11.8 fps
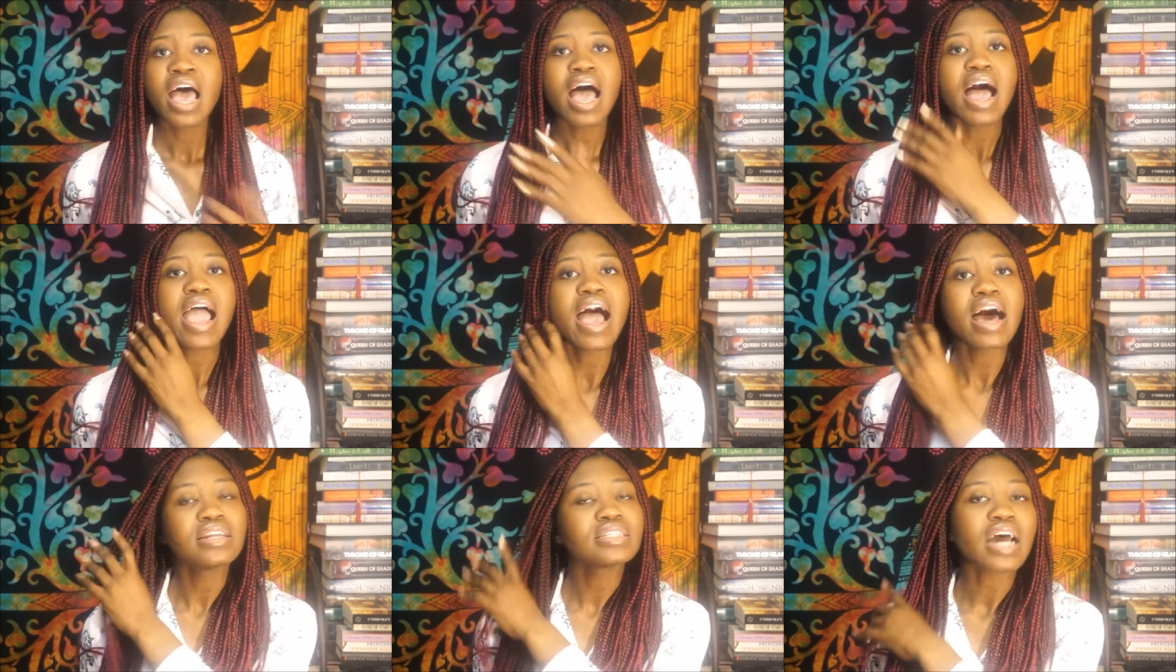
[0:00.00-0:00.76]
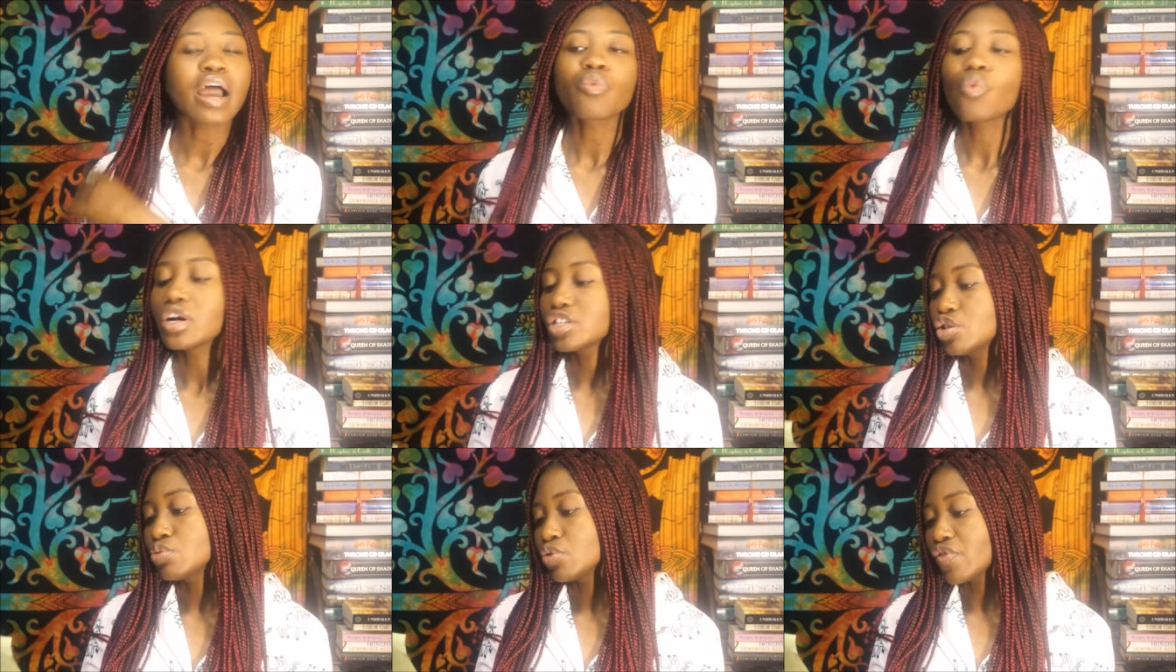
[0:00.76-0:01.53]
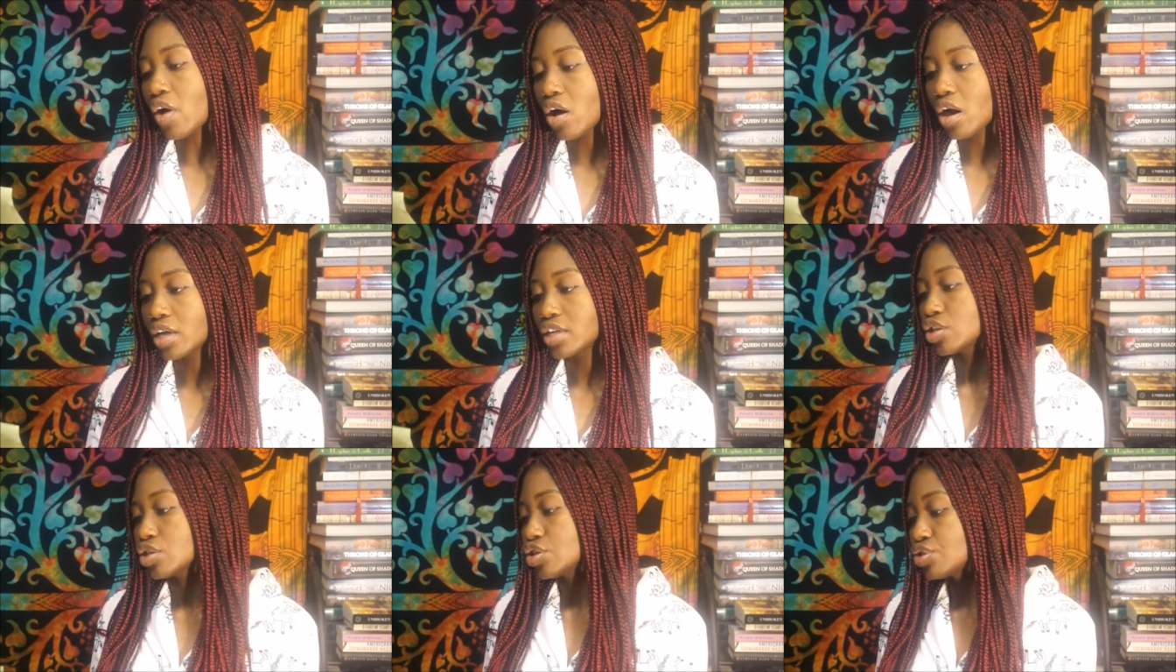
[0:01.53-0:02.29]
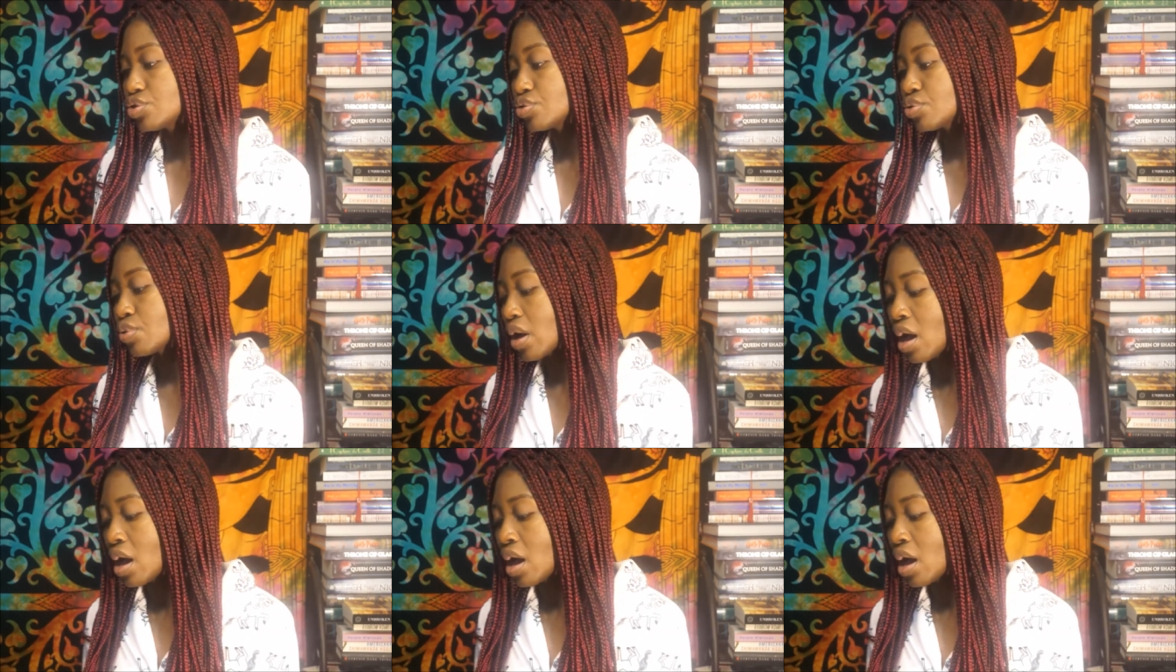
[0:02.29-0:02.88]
and I want to move on to